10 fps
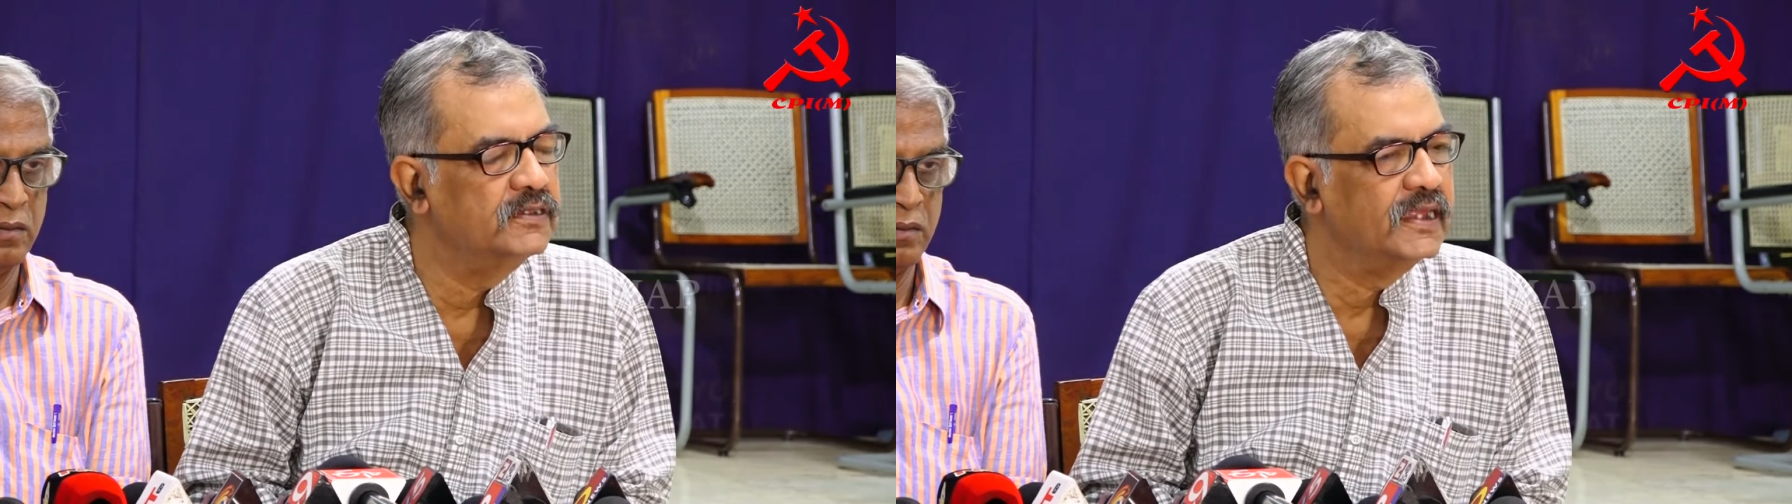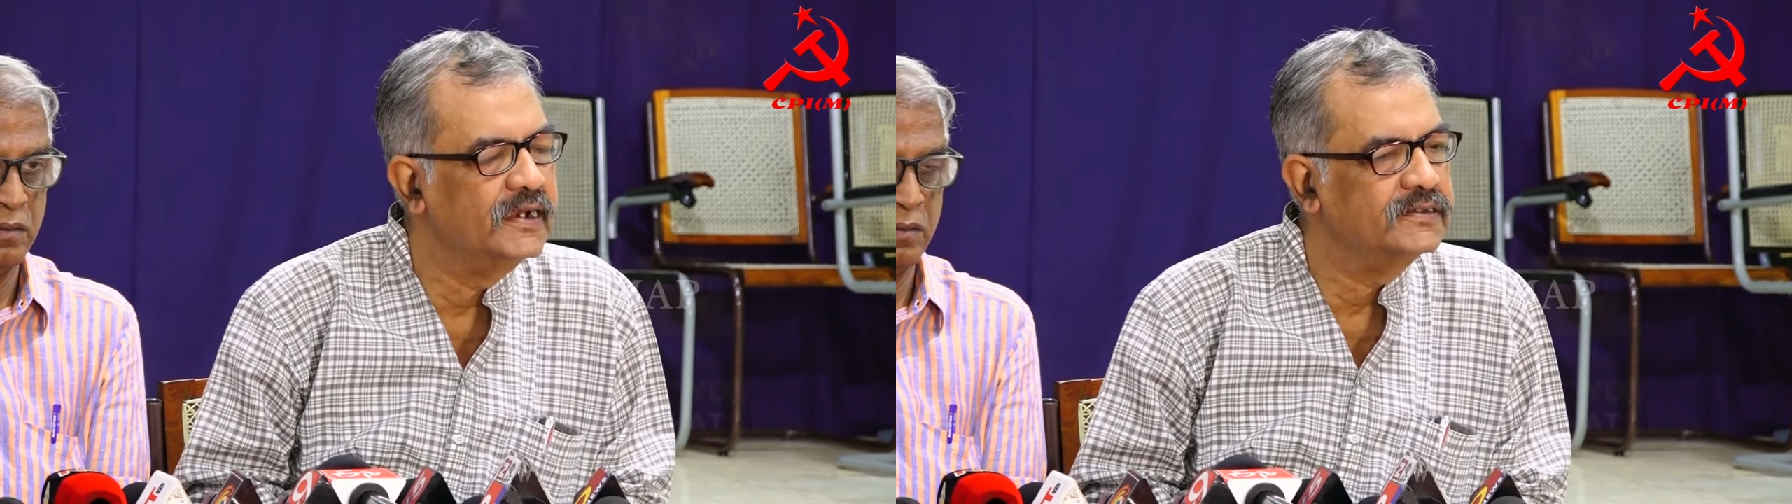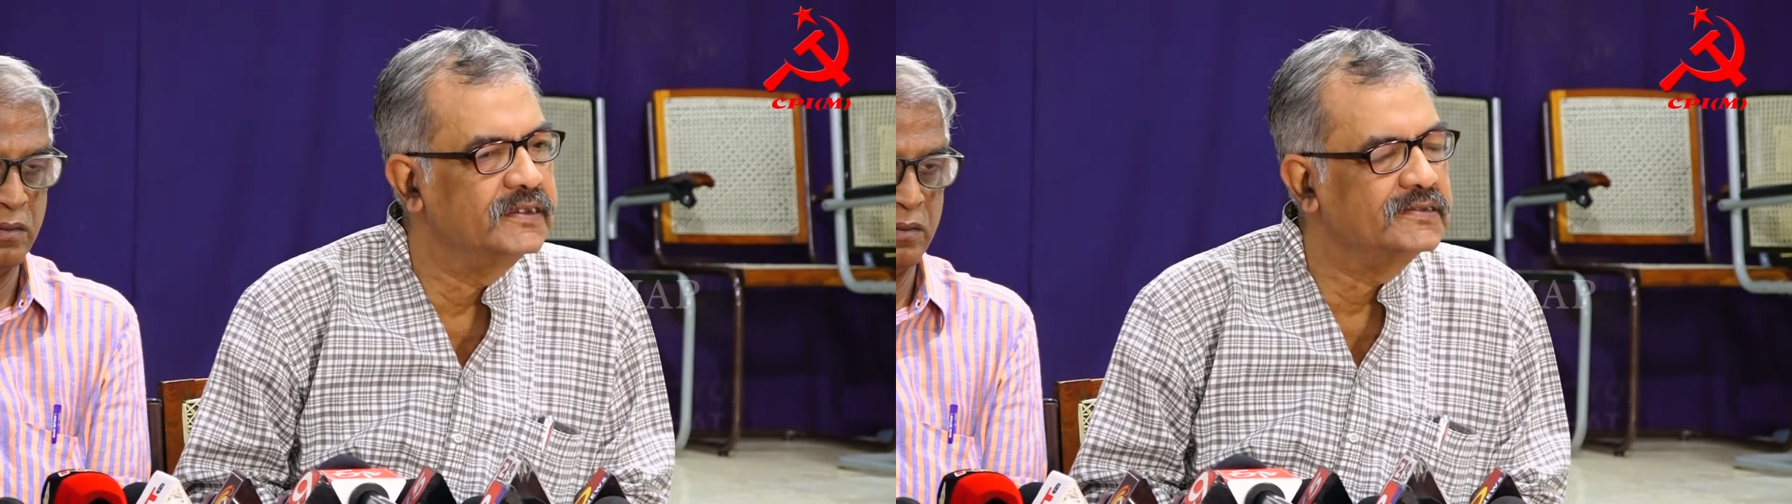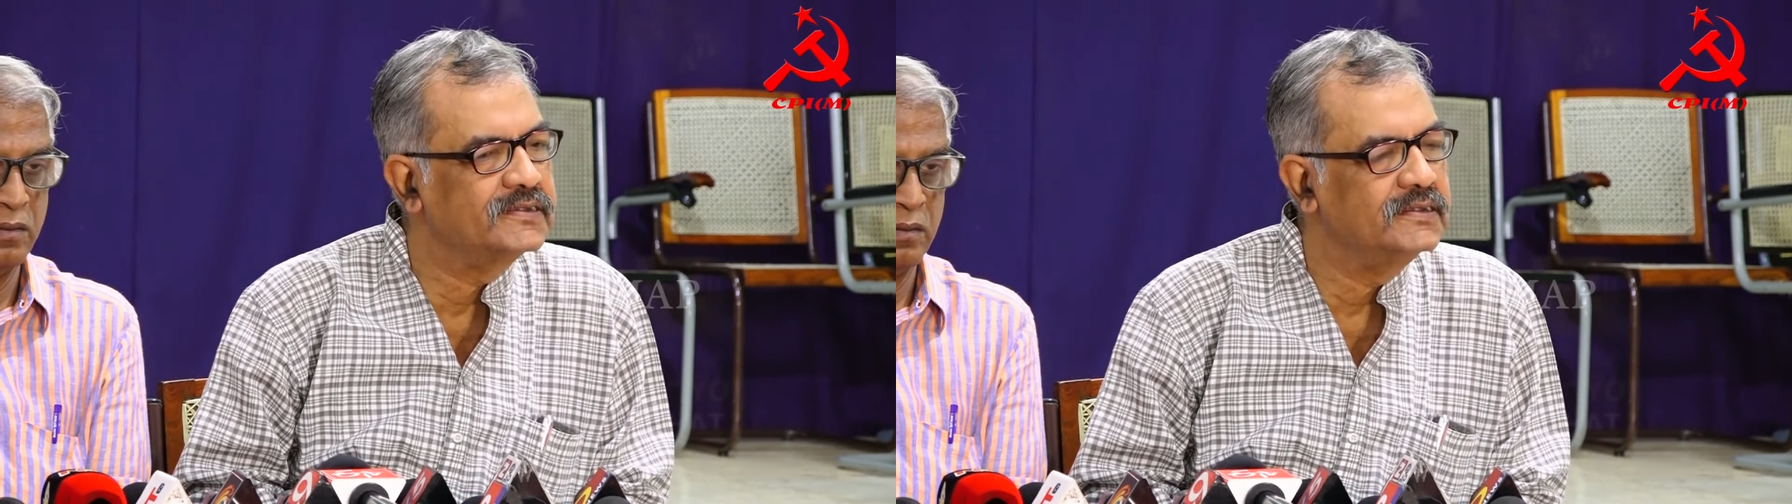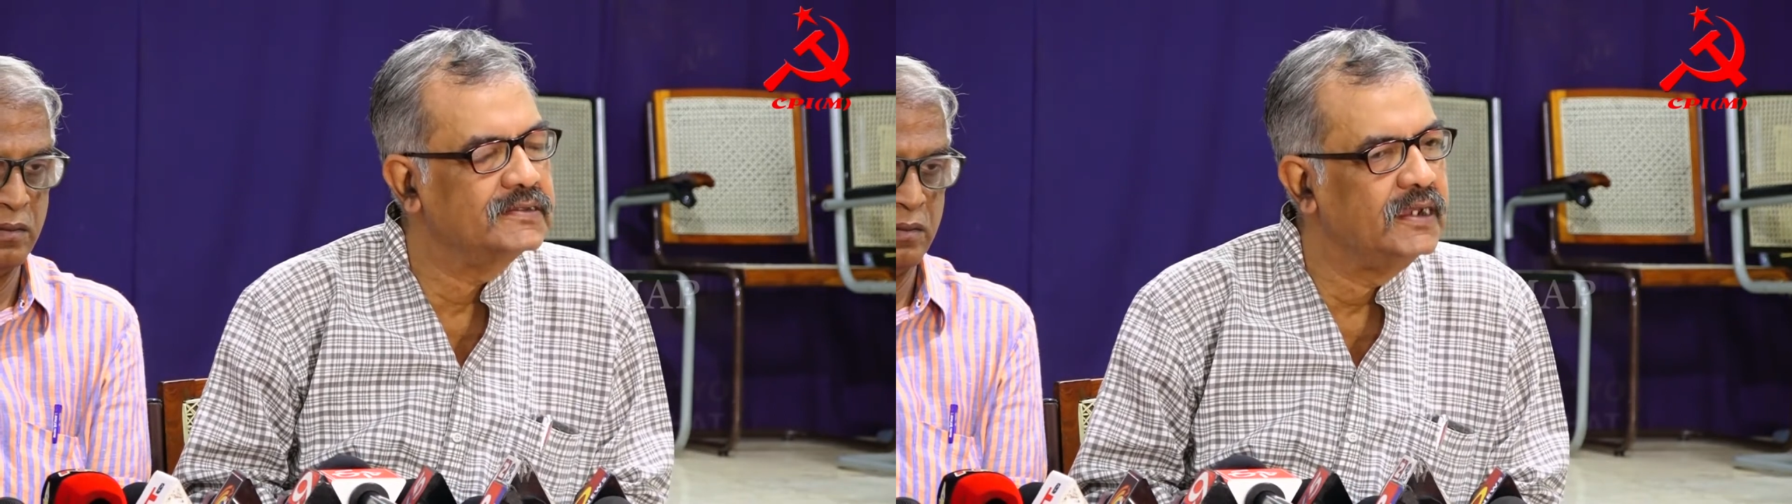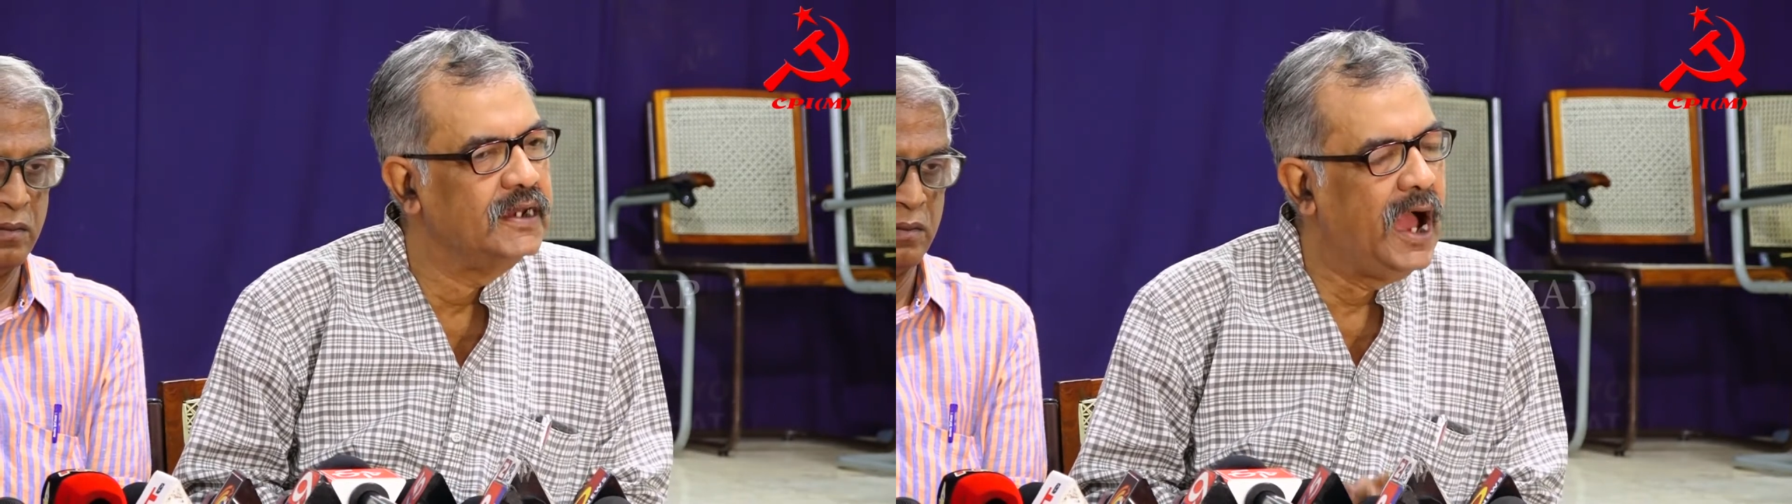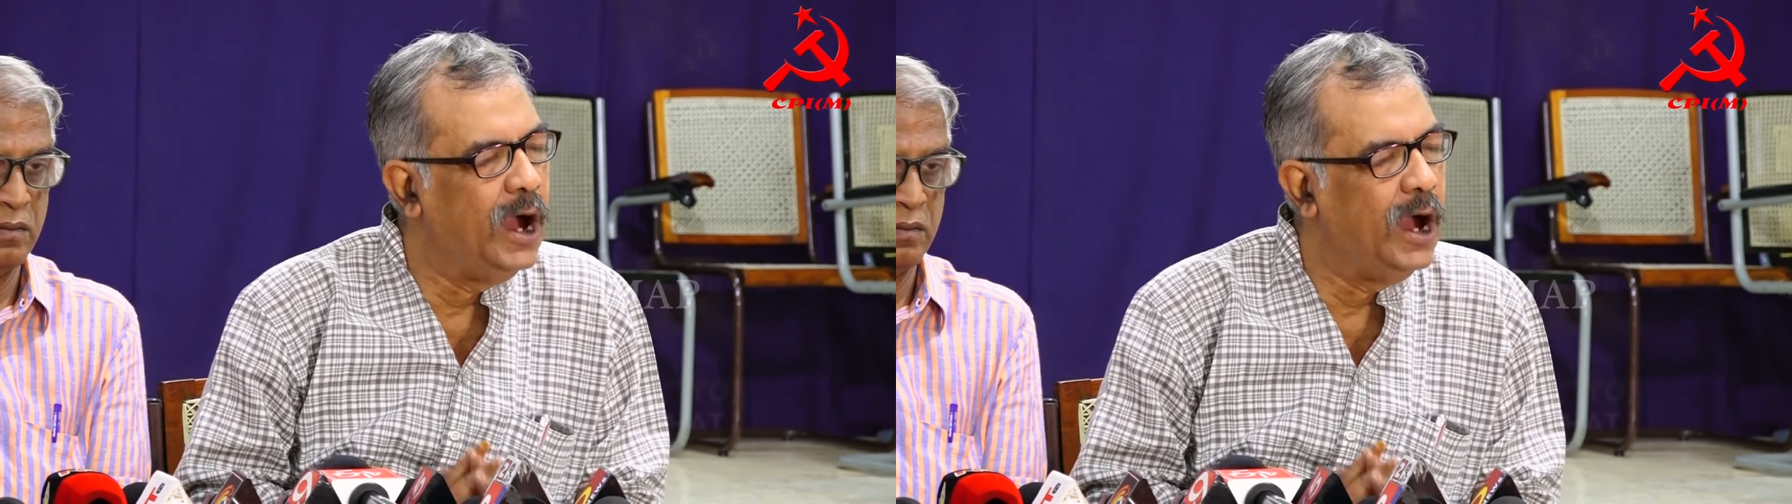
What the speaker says: that this is an